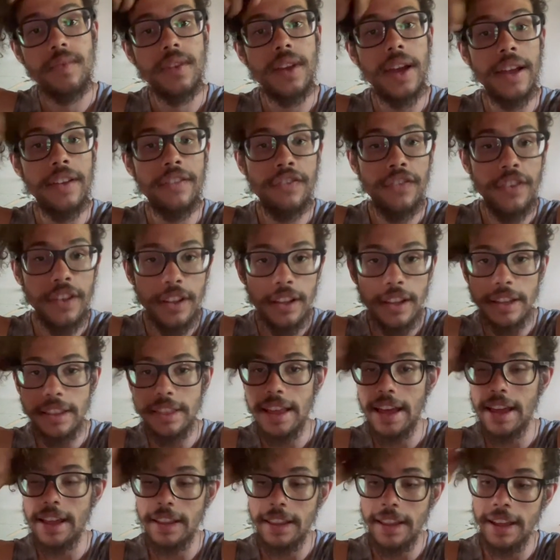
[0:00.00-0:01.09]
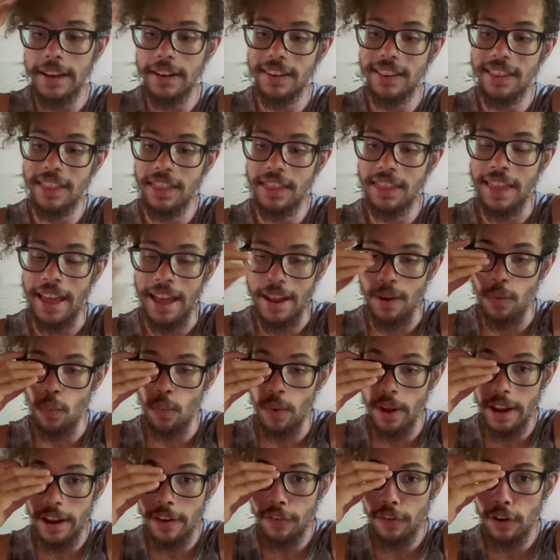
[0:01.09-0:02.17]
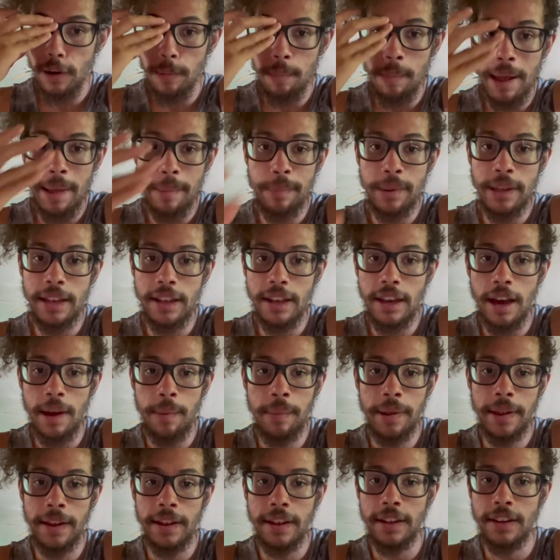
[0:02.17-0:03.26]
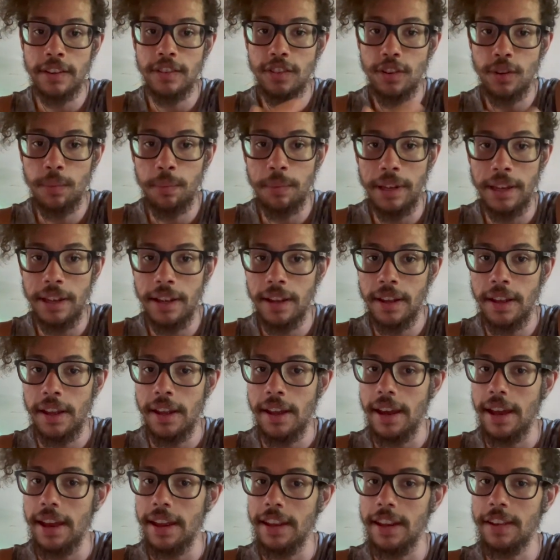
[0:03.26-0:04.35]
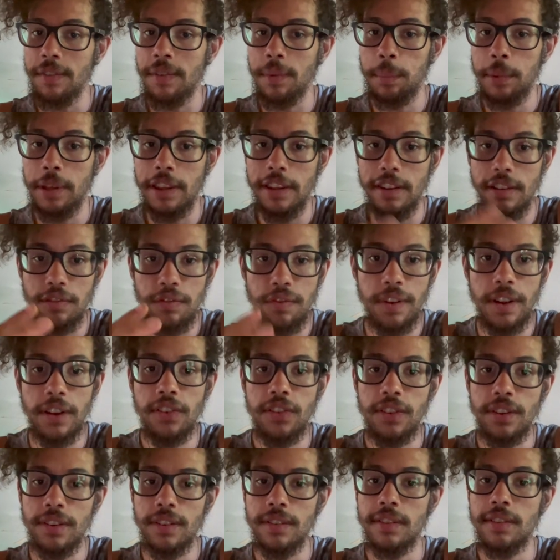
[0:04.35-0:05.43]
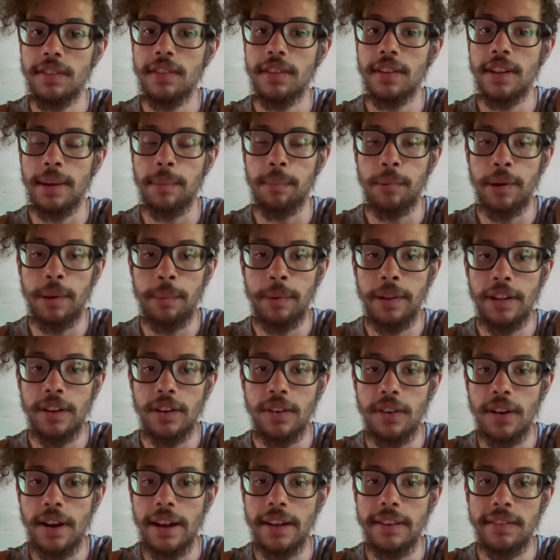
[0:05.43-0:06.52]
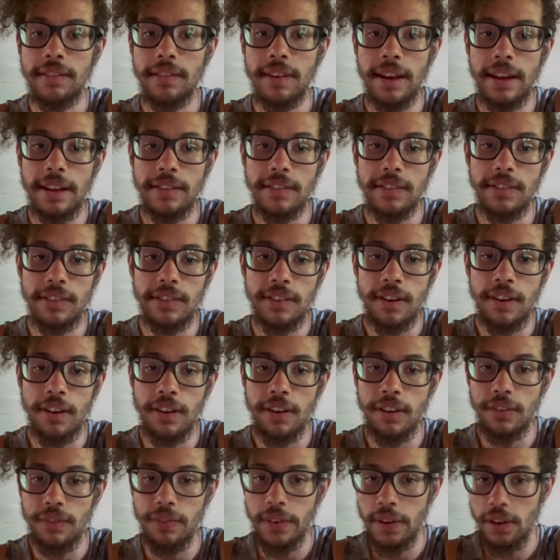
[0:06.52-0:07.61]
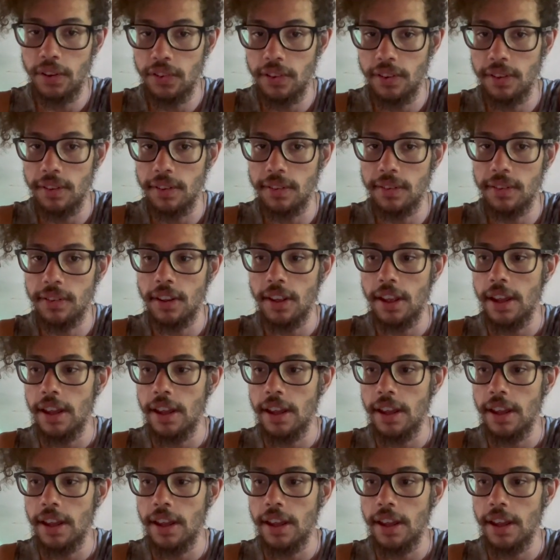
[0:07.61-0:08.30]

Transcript: I'd feel like that, that, that whatever it might be coming to me and giving me these visions, like Bring Me the Horizon has a song called Visions.